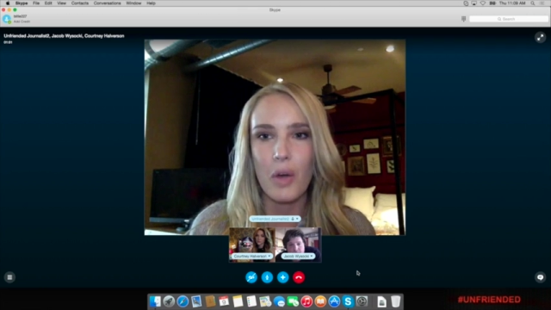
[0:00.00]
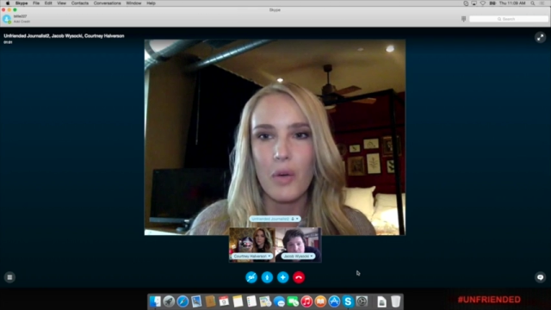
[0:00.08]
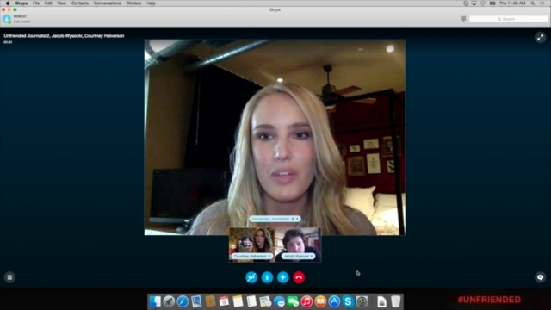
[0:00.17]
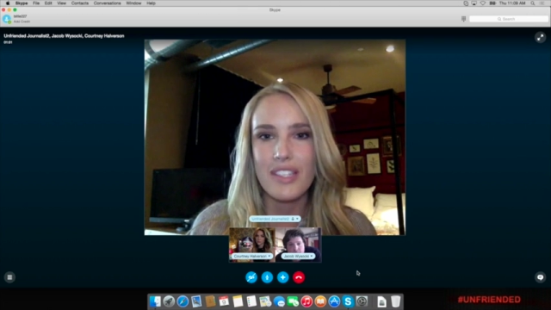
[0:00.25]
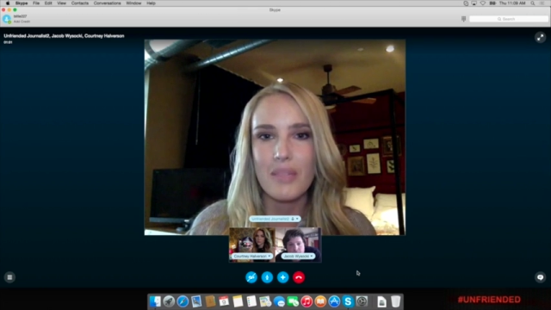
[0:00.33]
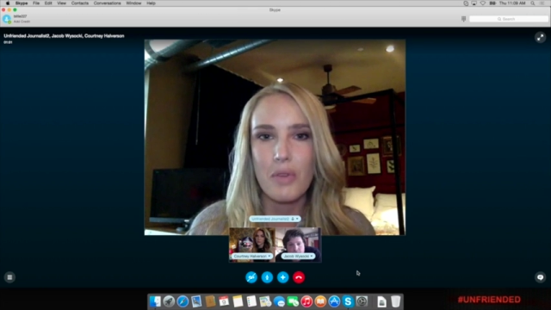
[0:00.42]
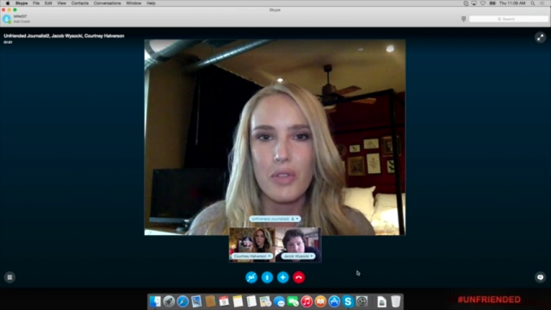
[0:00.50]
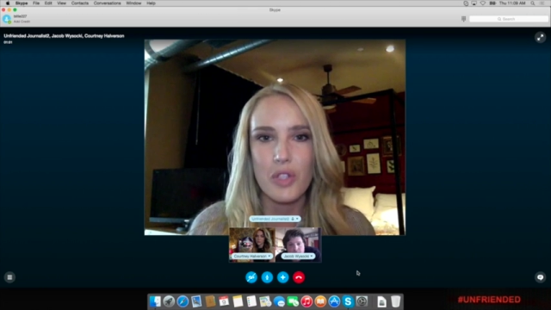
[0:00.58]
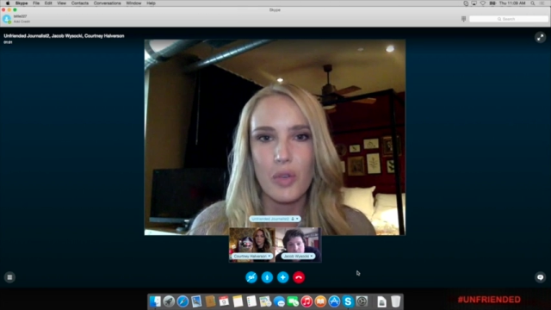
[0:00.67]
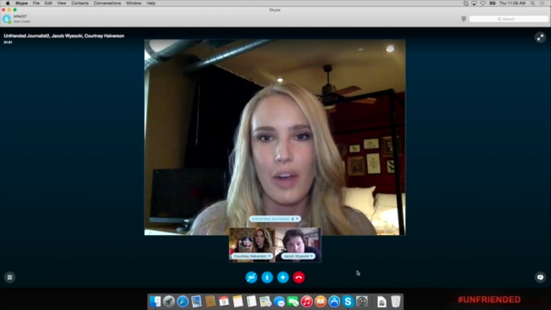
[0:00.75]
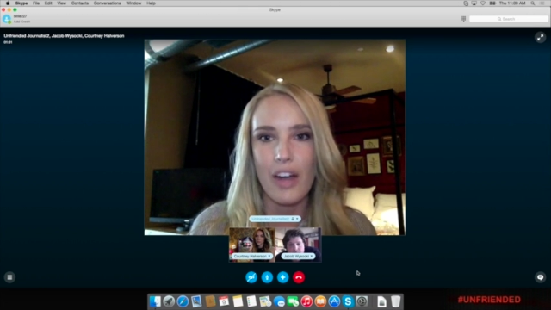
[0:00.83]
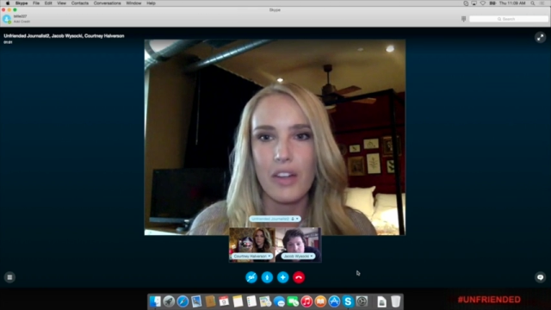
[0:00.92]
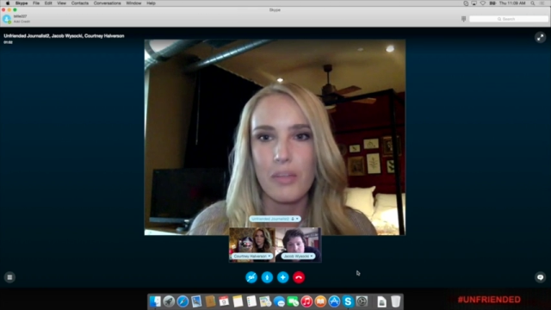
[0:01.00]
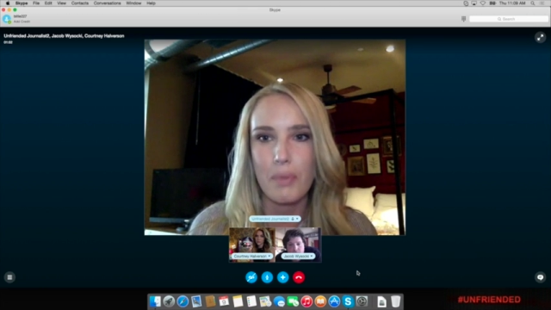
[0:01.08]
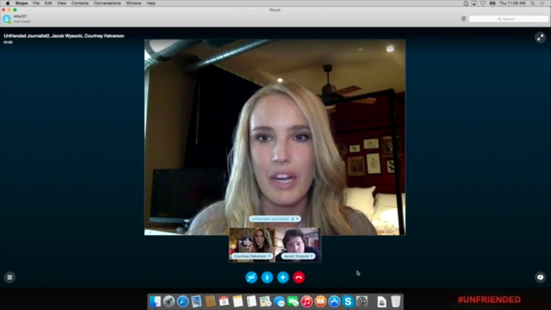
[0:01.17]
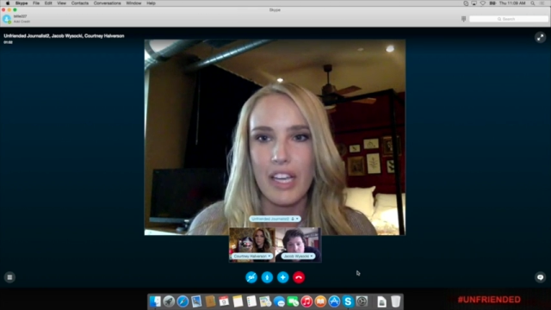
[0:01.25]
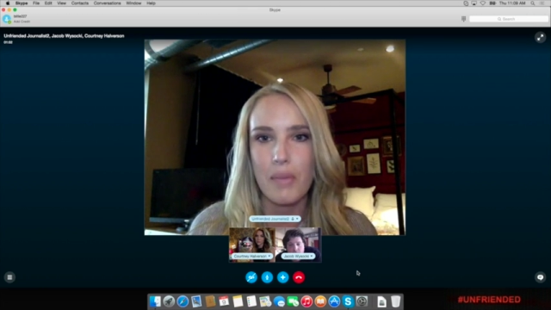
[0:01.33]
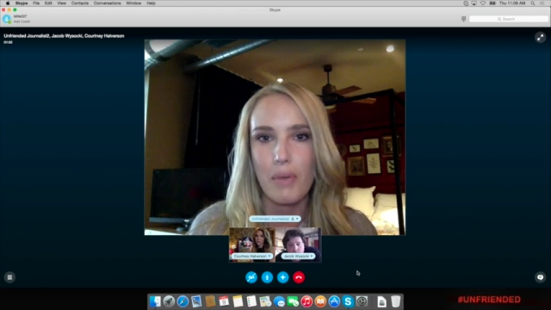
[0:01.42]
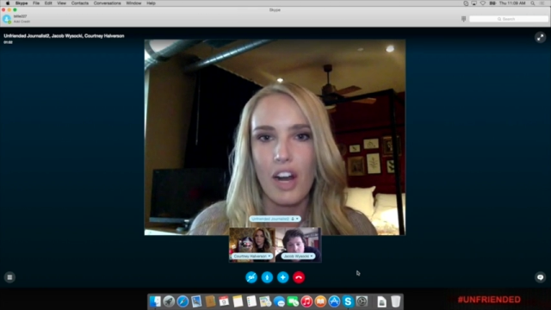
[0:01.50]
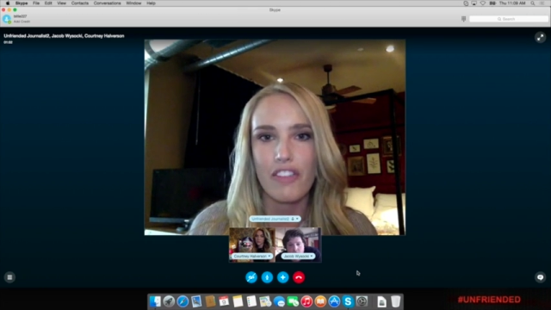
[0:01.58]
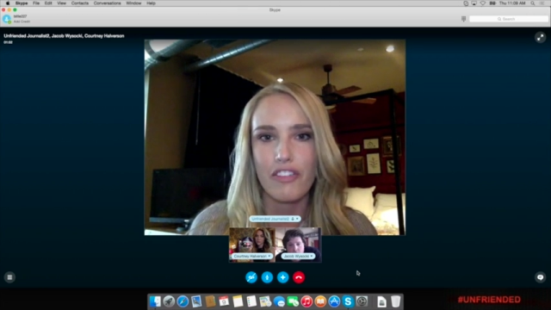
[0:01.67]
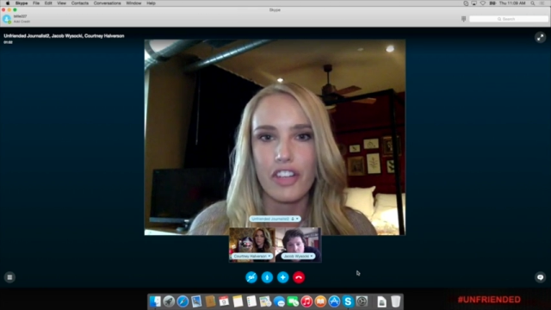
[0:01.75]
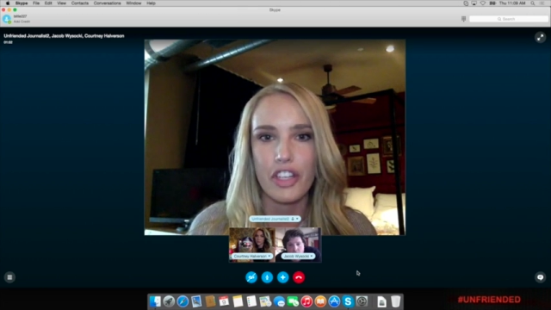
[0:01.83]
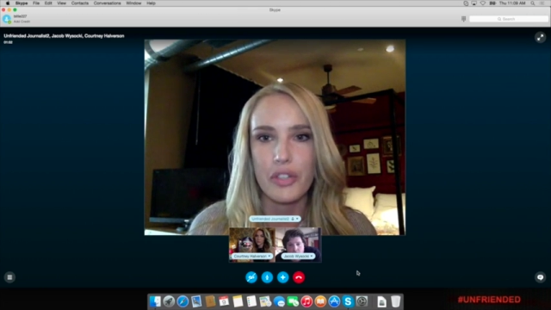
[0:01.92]
What was the most groundbreaking
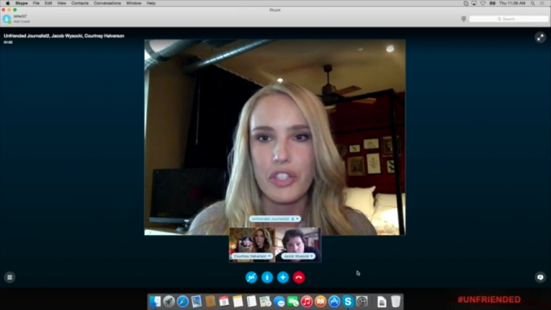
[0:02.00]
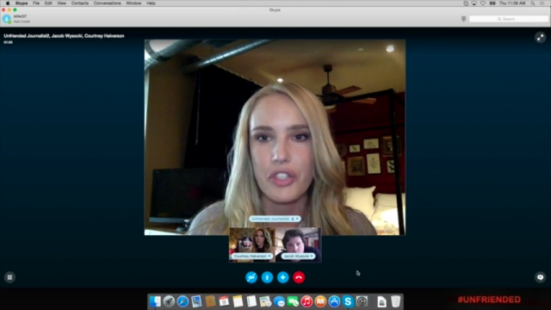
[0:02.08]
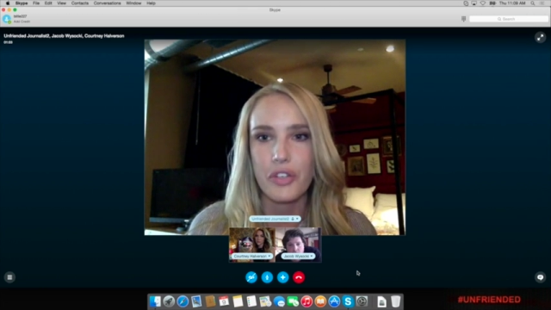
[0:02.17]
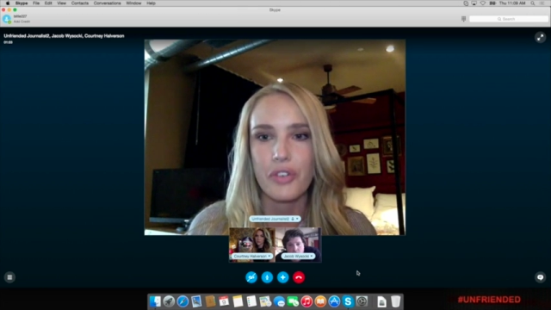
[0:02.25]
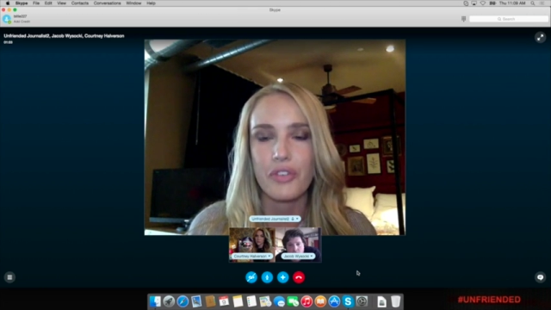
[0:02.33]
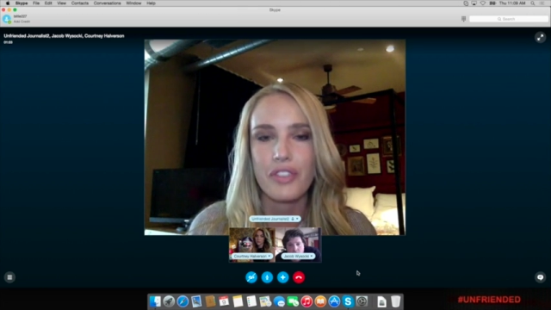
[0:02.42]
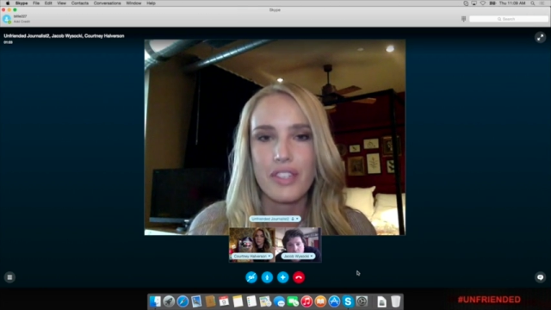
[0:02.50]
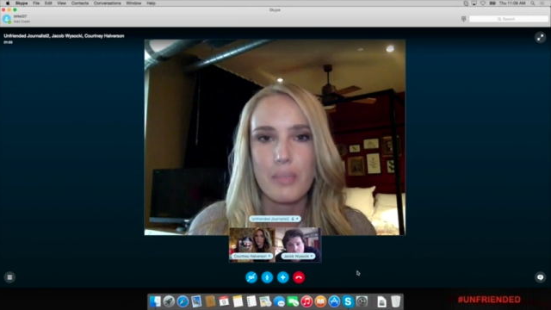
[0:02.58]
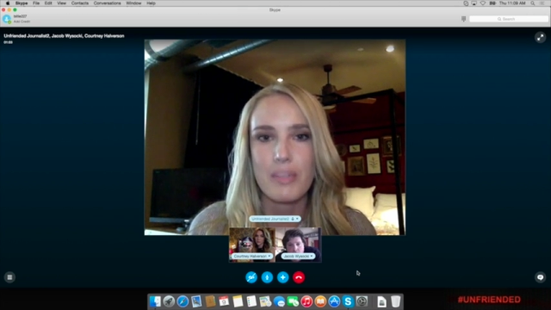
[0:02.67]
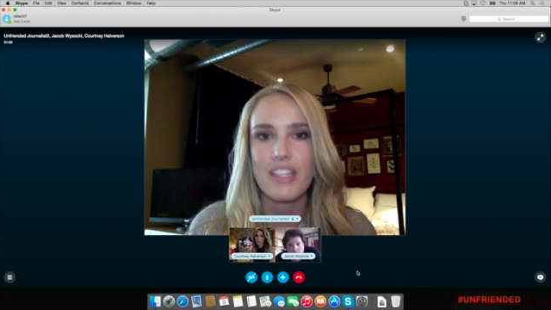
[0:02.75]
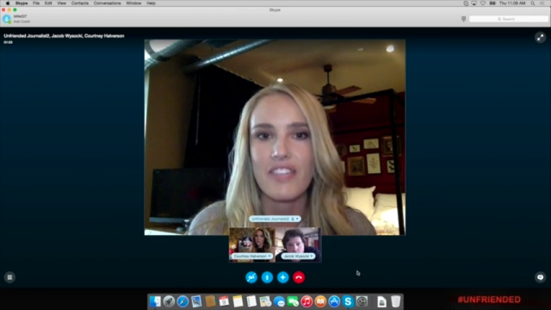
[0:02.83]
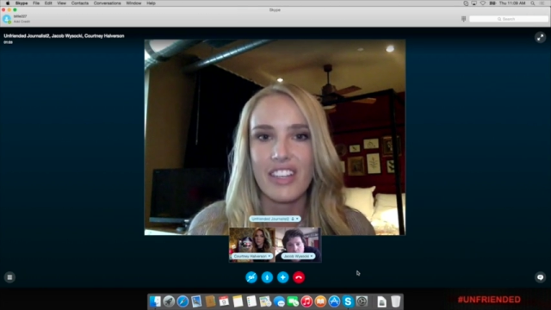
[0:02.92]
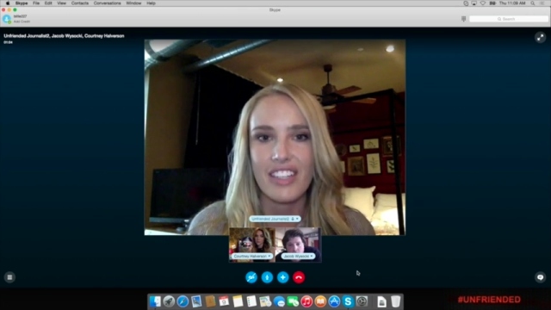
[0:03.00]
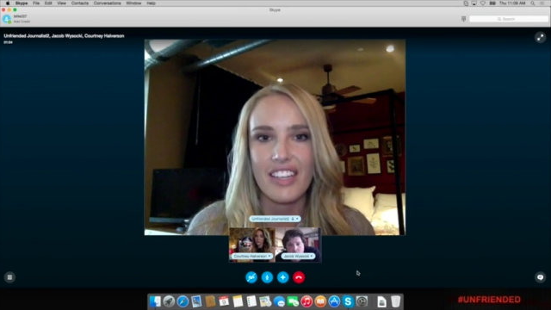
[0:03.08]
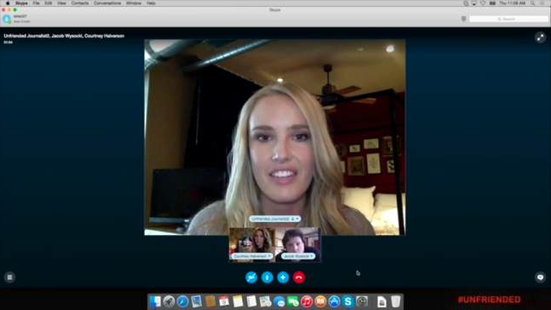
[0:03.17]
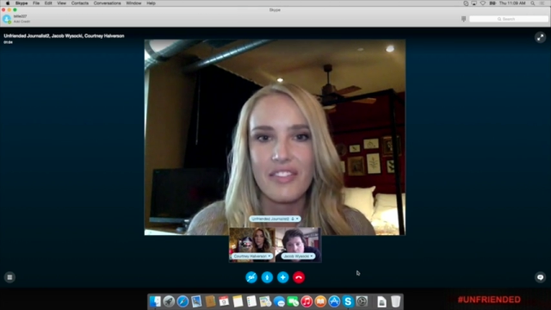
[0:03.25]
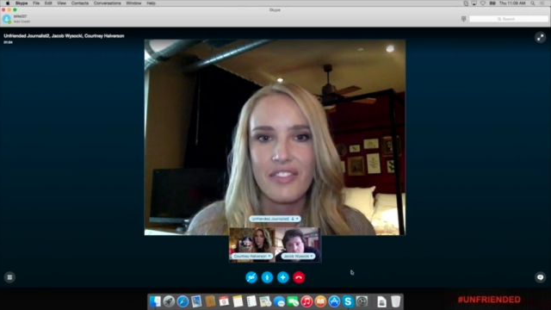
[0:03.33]
part for you two specifically?